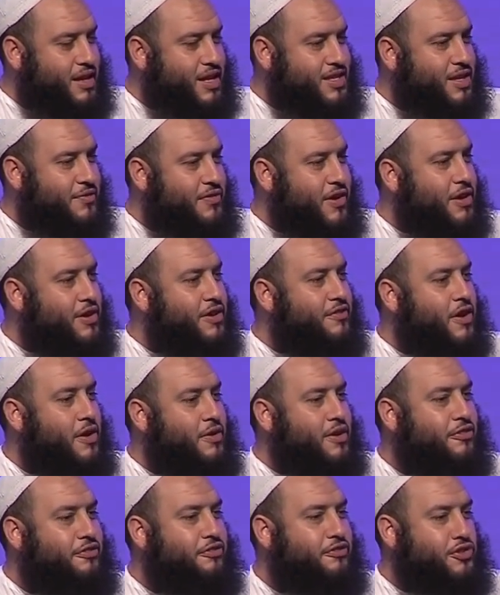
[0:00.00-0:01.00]
there's a very,
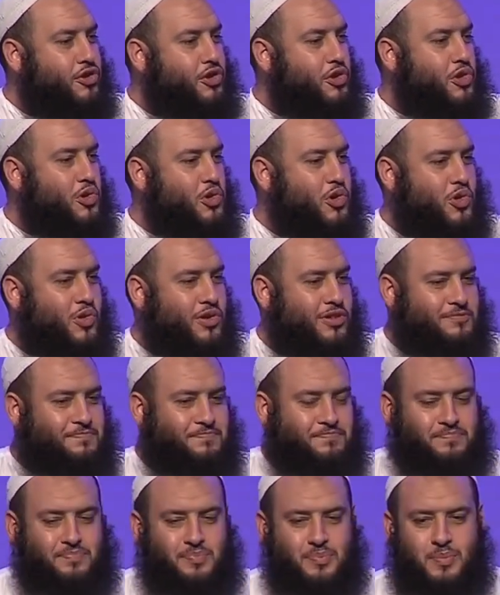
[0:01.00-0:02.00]
very
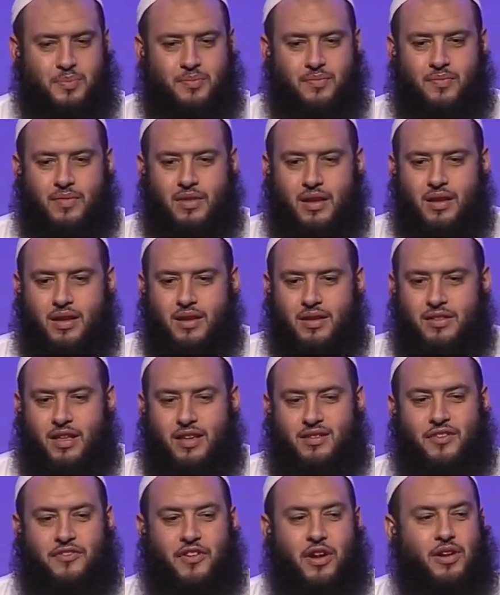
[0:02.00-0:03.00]
few,
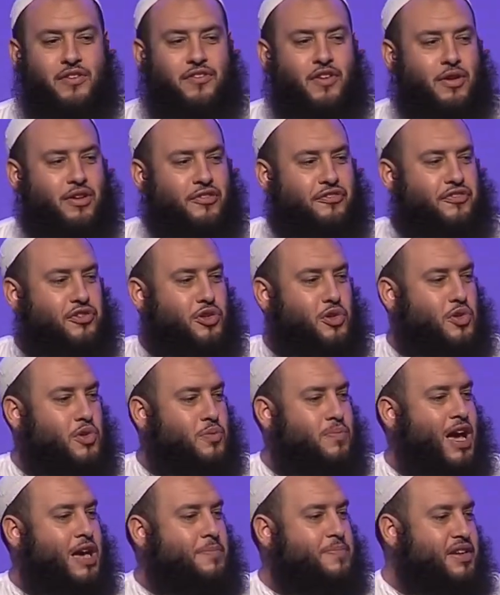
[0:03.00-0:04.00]
there's a very, very few
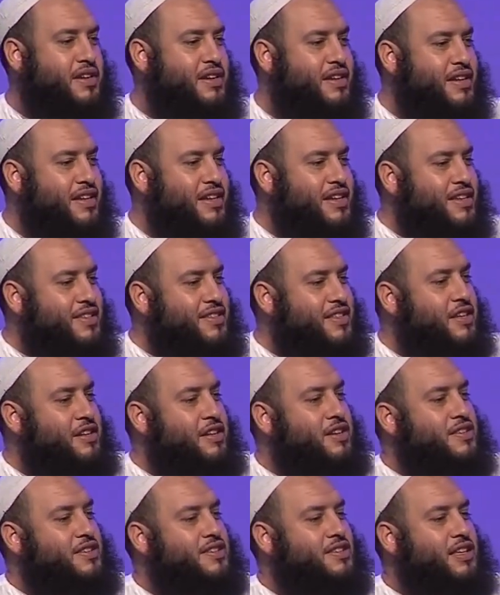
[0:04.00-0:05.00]
maybe
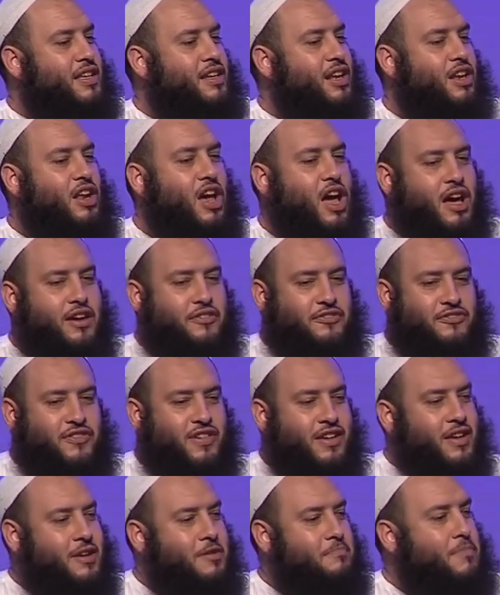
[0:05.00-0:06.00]
sinners still alive.
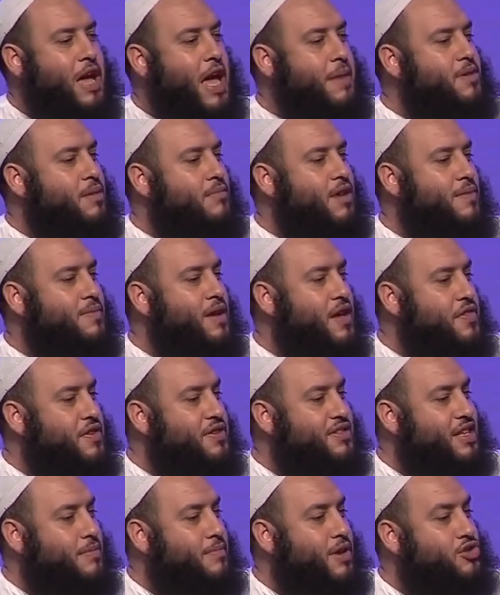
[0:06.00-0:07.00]
Maybe my
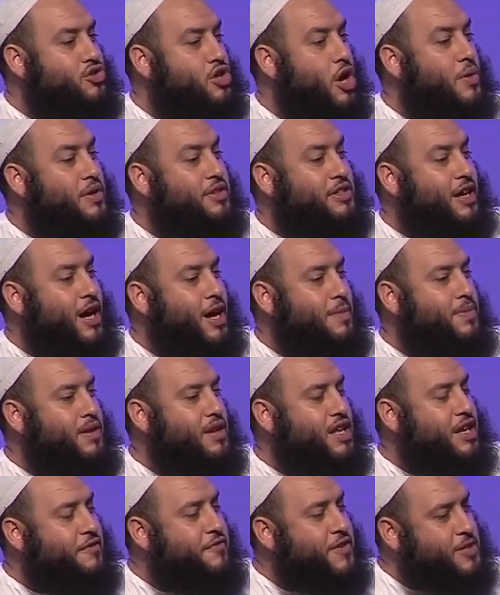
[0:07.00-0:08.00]
brothers, the majority are
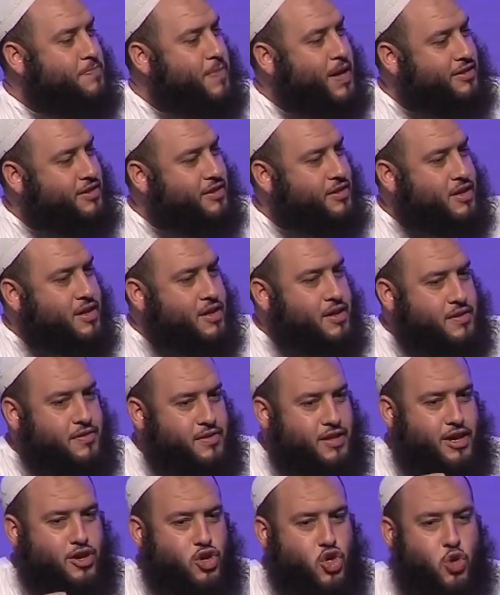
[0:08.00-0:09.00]
believers, but
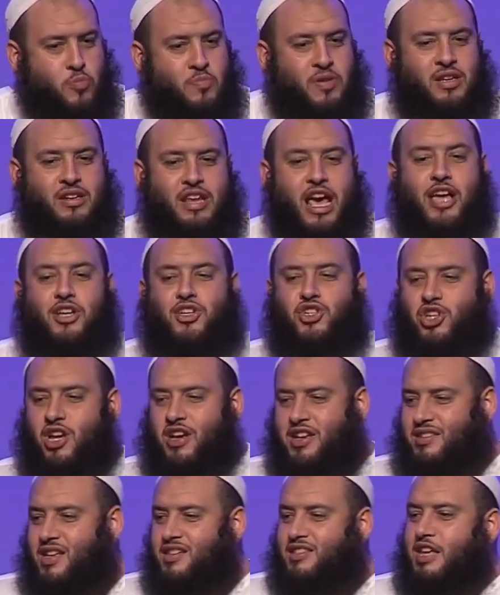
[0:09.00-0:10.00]
the human nature
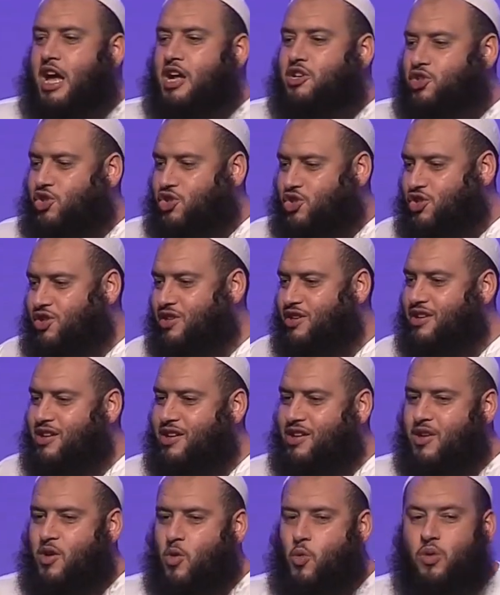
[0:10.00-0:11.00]
is as such.
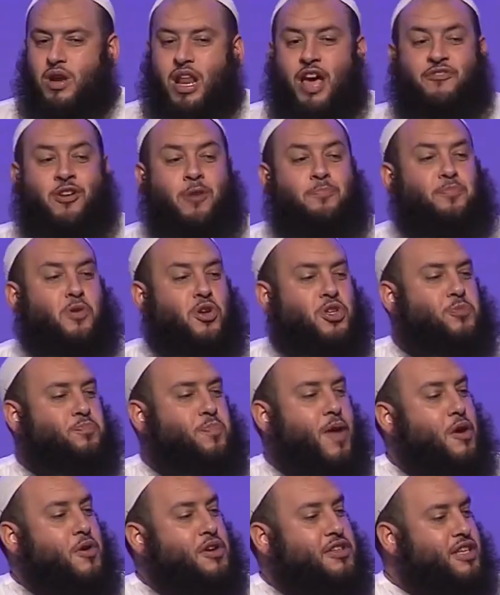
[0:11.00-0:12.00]
Whenever
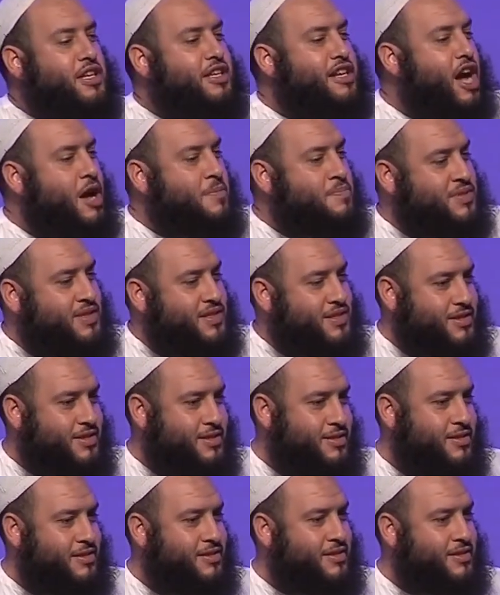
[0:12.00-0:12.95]
prosperity comes,